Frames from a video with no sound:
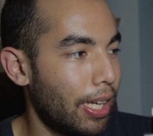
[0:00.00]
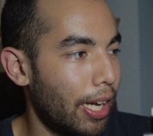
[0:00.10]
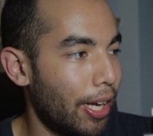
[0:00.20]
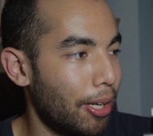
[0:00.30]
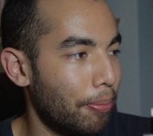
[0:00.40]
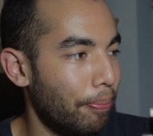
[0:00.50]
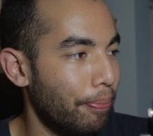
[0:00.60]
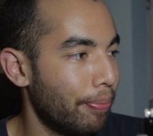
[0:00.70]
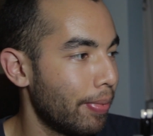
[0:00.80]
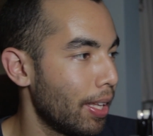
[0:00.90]

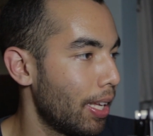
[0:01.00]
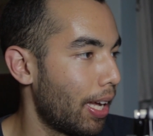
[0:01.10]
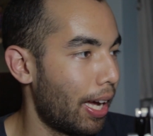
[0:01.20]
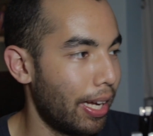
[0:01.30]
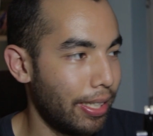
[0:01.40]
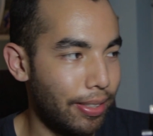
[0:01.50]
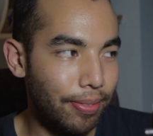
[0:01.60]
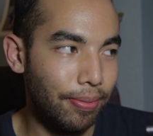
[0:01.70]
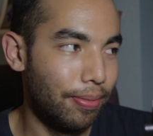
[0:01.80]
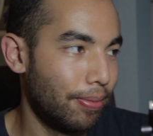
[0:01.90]
I
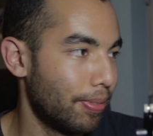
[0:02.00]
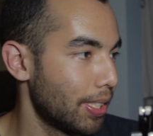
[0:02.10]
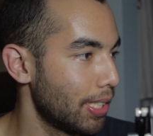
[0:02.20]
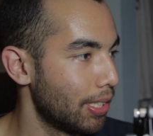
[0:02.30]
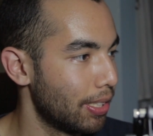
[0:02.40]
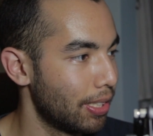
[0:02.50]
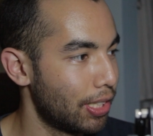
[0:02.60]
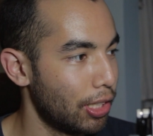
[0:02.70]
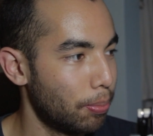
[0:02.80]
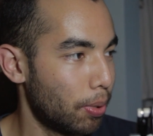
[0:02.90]
wasn't
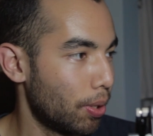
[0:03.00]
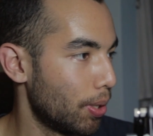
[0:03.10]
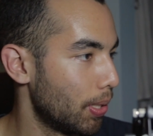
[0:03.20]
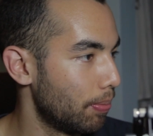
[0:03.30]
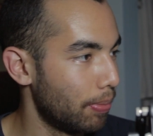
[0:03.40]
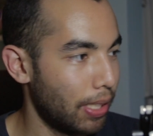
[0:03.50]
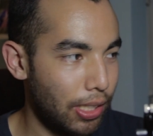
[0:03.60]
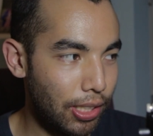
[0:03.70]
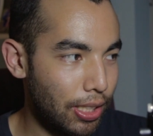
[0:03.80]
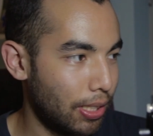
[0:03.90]
super
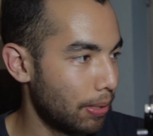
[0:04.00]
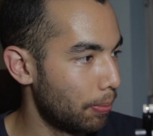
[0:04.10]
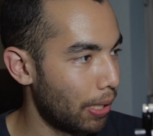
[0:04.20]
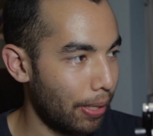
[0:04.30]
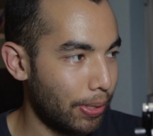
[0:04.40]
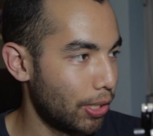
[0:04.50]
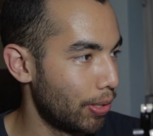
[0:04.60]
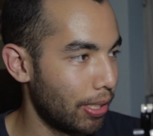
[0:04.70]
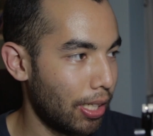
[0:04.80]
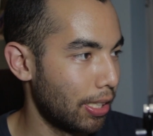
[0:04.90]
into what I was
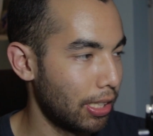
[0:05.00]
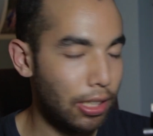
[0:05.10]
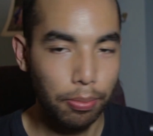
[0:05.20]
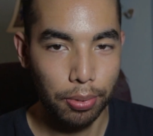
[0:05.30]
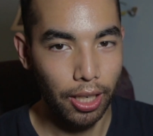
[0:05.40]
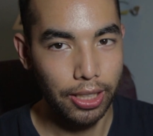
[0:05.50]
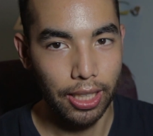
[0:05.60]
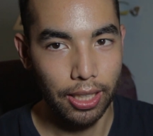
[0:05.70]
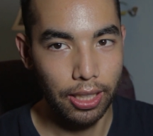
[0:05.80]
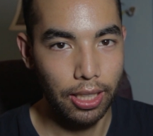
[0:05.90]
doing on this
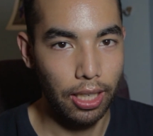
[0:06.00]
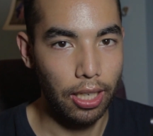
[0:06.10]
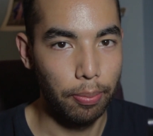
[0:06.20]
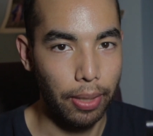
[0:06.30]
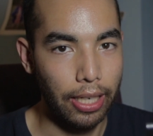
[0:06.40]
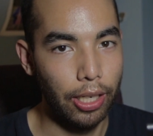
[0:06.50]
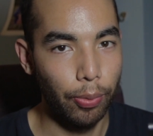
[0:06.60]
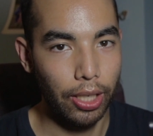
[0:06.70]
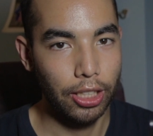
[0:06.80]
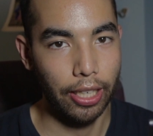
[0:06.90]
project, but I did
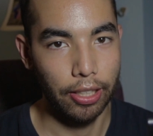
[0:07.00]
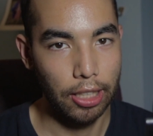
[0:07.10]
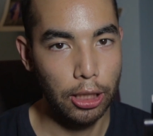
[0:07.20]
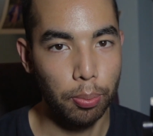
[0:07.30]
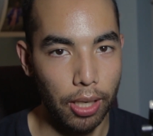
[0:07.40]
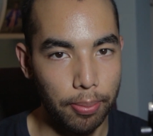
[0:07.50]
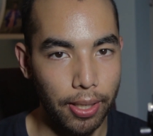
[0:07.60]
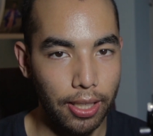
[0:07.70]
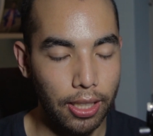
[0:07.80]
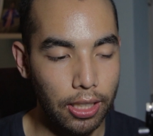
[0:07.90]
want to try out the spray
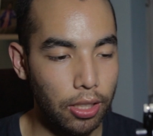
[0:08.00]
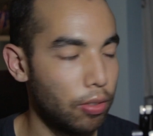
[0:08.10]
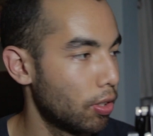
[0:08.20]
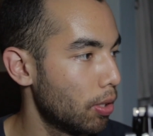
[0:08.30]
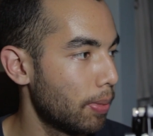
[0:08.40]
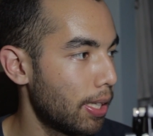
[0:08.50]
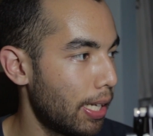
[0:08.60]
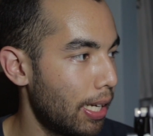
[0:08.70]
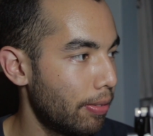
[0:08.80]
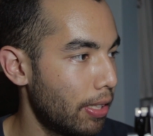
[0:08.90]
painting room that they
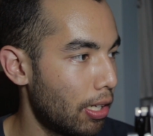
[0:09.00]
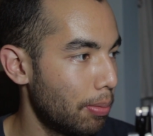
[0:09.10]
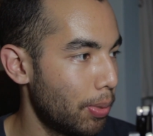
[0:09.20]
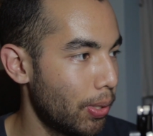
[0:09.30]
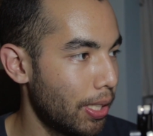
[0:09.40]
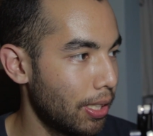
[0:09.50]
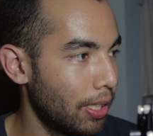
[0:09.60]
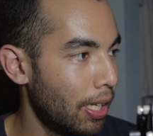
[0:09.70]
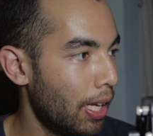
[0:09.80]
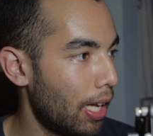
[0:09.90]
have in the art building,
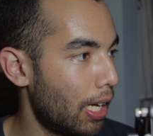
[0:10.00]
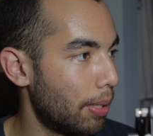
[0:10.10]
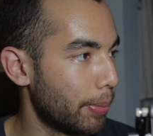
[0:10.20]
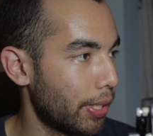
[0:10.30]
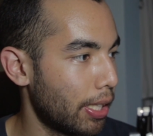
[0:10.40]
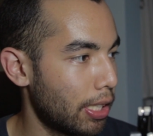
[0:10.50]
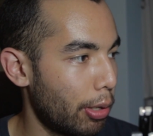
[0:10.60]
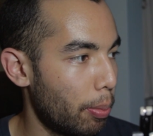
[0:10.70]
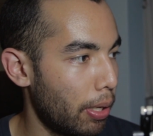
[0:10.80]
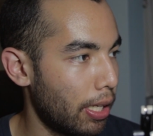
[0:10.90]
so that's how
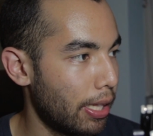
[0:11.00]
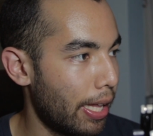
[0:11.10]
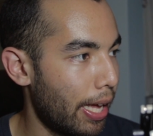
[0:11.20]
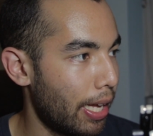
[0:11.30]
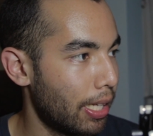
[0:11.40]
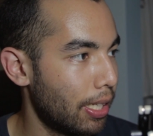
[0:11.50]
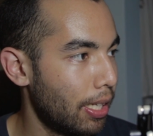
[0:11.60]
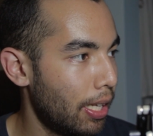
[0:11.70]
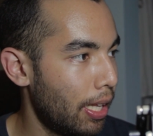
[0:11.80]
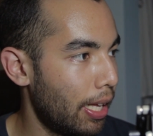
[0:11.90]
I painted that.
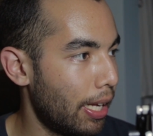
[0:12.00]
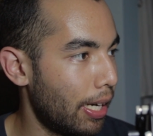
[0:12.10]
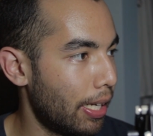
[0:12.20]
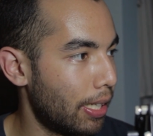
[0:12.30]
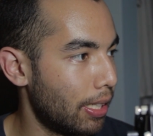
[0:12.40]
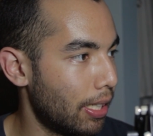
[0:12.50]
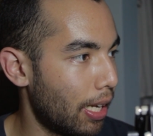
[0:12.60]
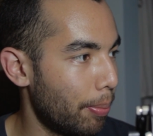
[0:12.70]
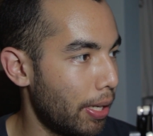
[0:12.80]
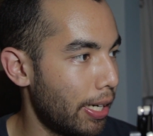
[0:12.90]
And
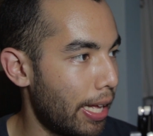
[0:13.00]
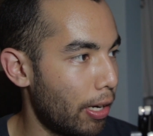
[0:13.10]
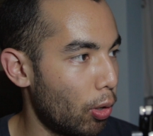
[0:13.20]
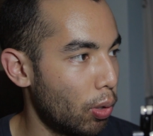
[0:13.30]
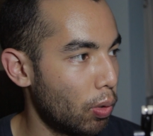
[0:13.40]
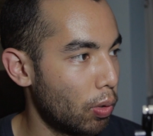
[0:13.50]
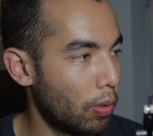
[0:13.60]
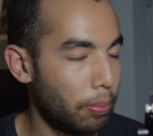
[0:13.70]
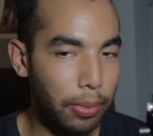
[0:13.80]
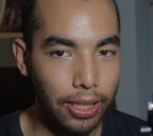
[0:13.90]
I made it out of old
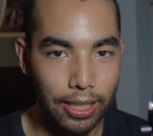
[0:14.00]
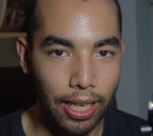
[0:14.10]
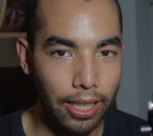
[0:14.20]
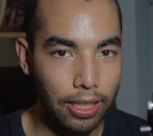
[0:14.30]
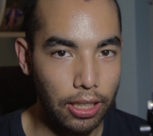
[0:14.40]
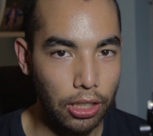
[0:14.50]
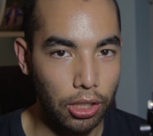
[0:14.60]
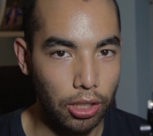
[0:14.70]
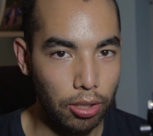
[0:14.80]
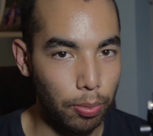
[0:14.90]
Pizza Hut
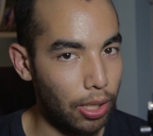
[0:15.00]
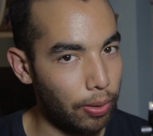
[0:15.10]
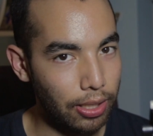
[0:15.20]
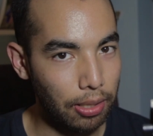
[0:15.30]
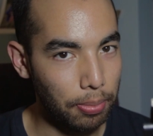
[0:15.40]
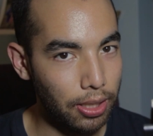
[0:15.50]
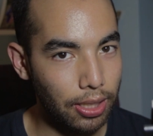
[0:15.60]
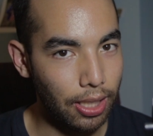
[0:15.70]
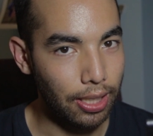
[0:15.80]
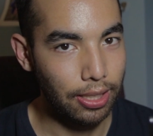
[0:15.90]
t-shirts from when I worked at
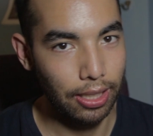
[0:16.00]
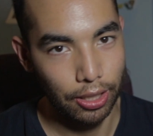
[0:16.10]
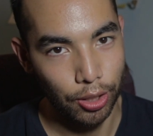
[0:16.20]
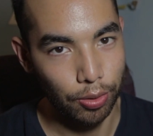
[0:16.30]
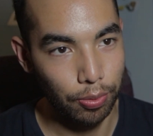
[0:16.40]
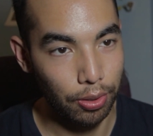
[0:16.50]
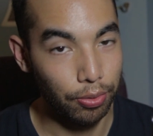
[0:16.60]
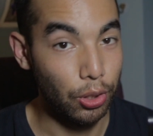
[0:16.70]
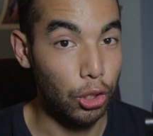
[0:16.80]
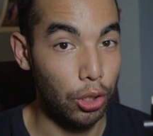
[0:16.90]
Pizza Hut. Stay tuned for
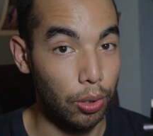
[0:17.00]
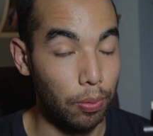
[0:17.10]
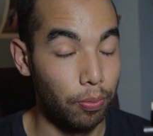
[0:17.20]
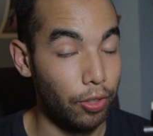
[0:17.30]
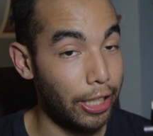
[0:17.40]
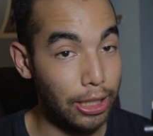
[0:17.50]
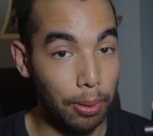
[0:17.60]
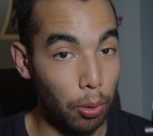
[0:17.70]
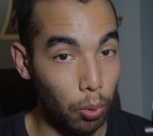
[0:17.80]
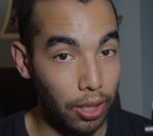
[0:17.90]
future videos
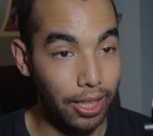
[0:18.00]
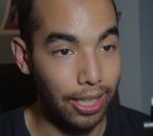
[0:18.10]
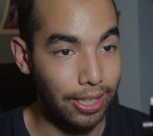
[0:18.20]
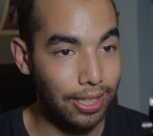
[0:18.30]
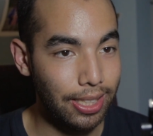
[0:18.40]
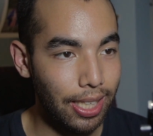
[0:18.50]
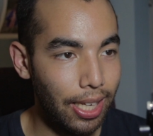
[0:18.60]
about work things.